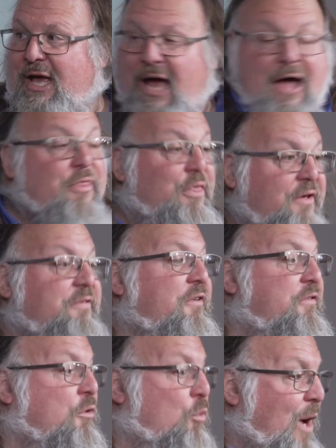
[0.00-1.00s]
and this
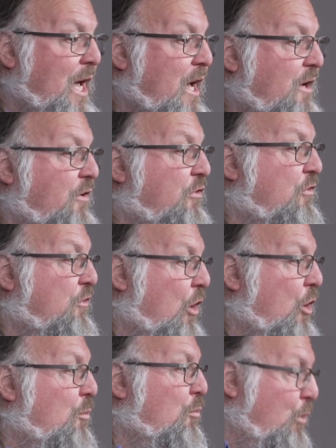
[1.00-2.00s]
is a way to
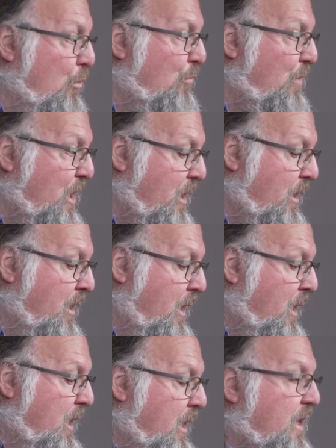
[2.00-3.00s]
start moving
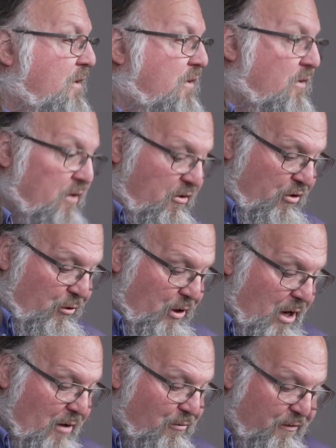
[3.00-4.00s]
into digital
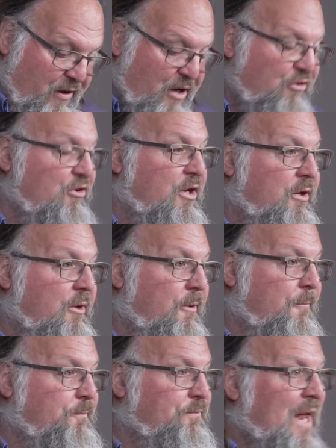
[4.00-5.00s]
conversation
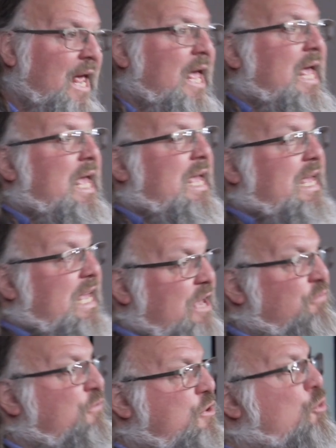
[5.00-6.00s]

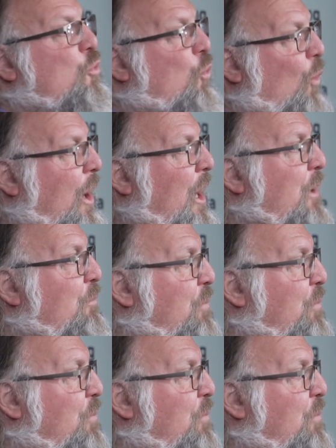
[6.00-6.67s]
if you want